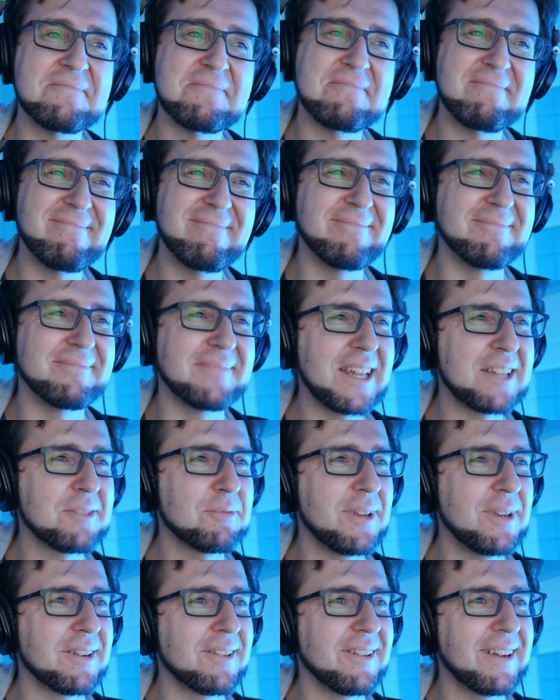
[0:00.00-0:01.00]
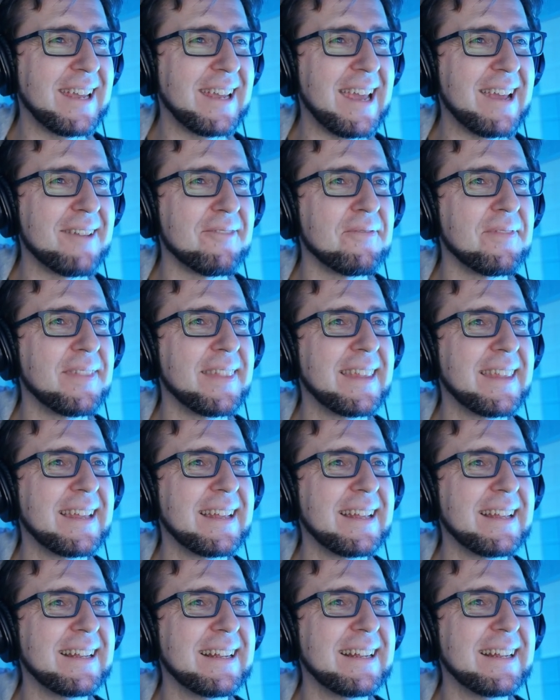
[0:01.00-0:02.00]
That's weird. Okay.
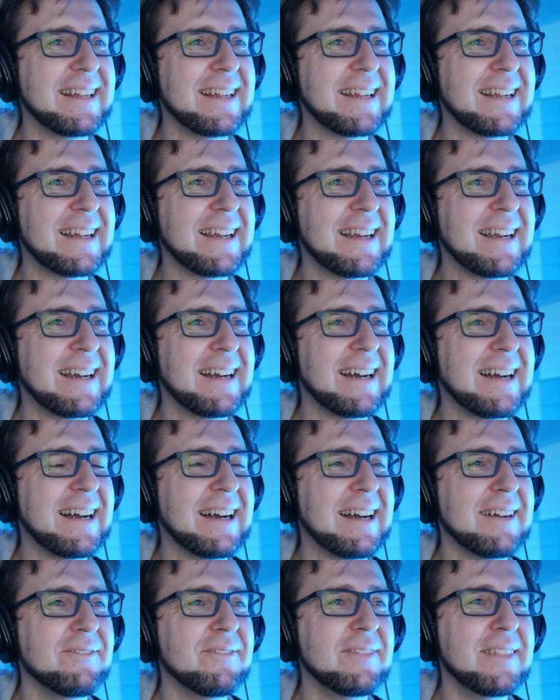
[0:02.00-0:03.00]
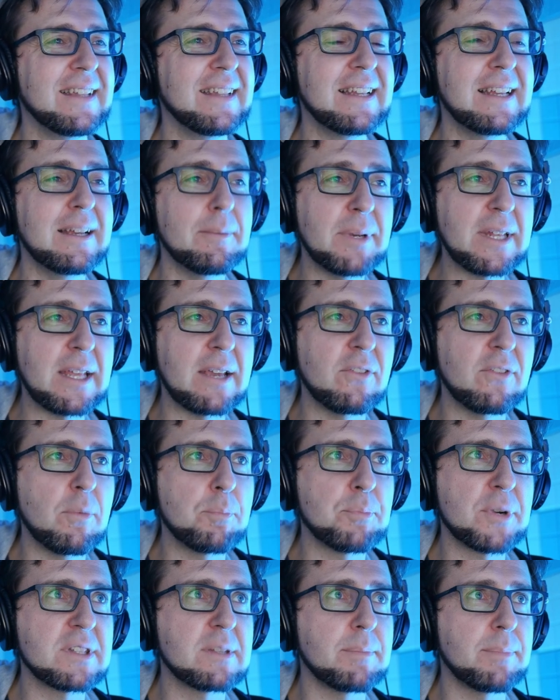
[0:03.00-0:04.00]
But yeah, if you
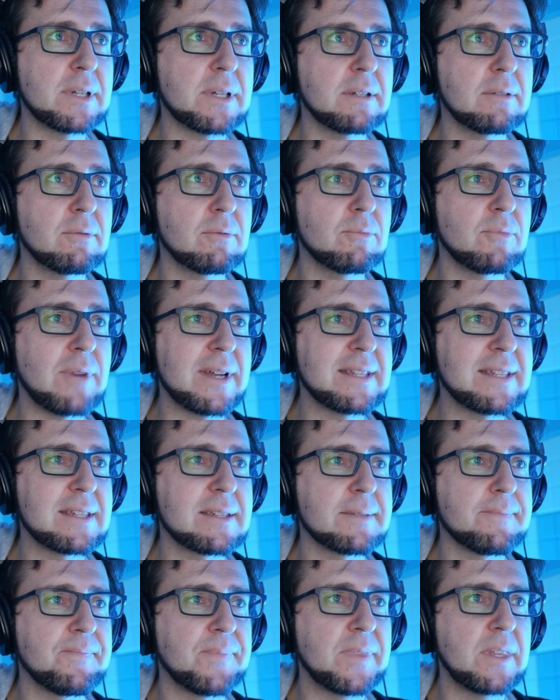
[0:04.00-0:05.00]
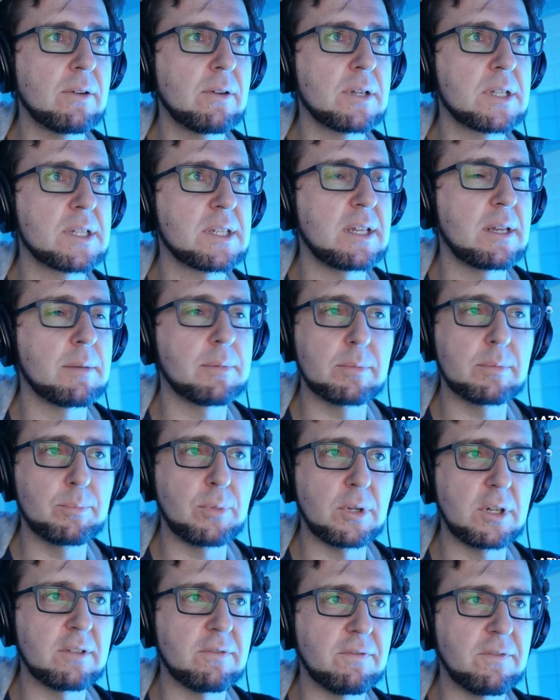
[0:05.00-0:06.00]
press the button once, you can see the
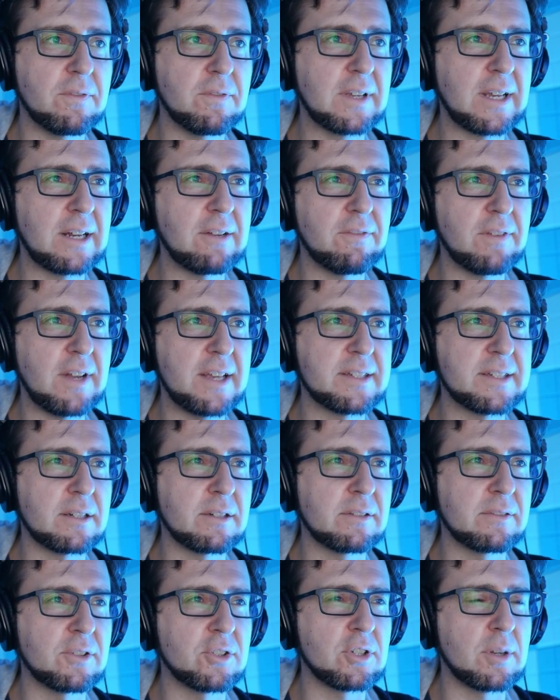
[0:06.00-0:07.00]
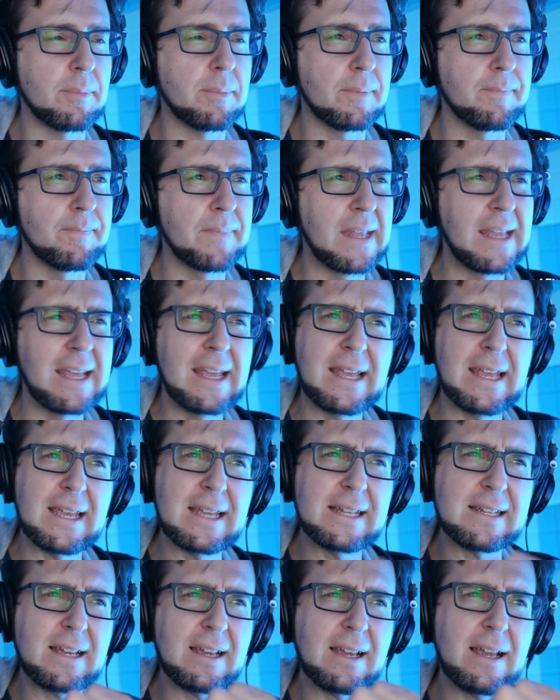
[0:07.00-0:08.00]
bullet kind of flies out of the ship.
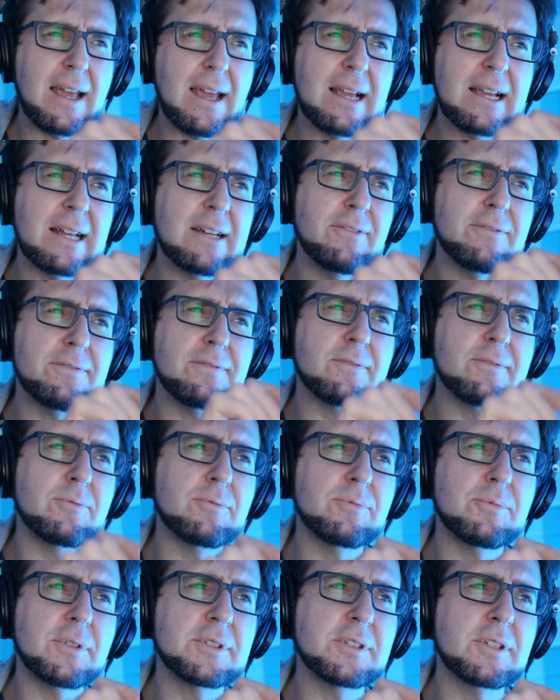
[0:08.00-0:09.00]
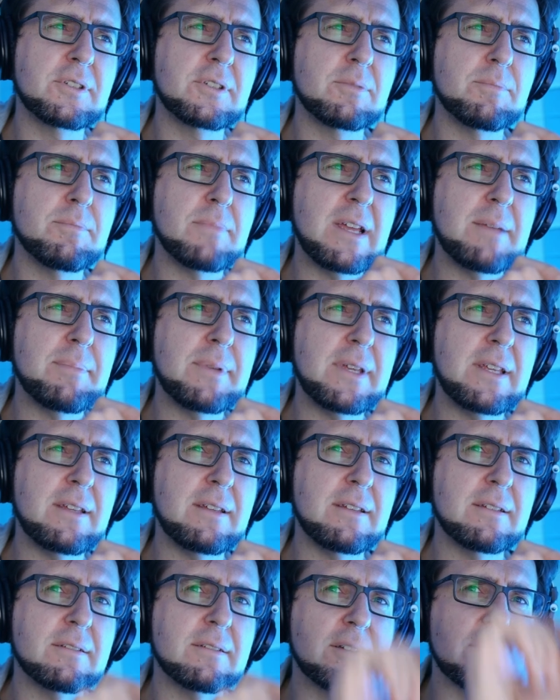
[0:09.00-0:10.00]
I kind of wanted to
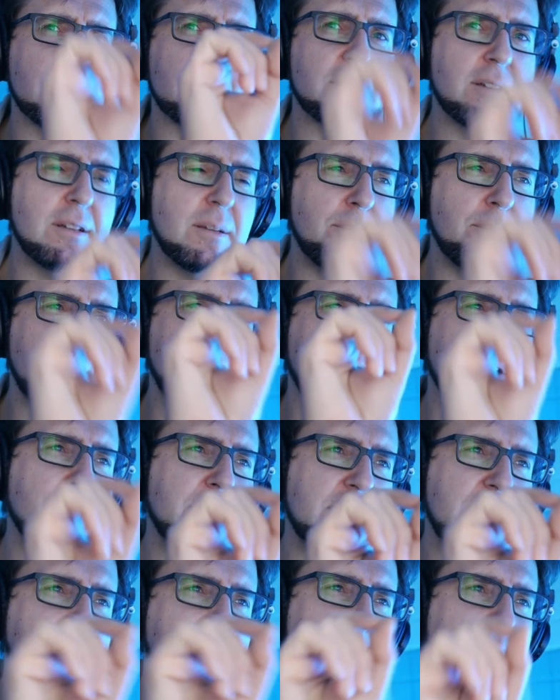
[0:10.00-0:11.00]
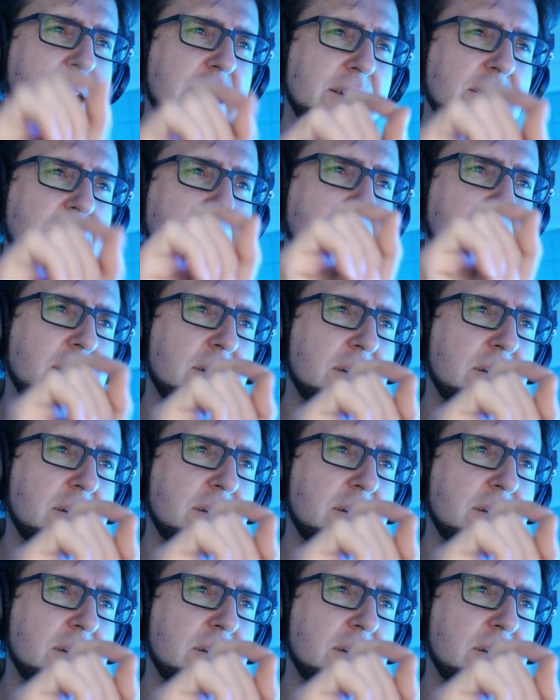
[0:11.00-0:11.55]
maybe appear a bit higher,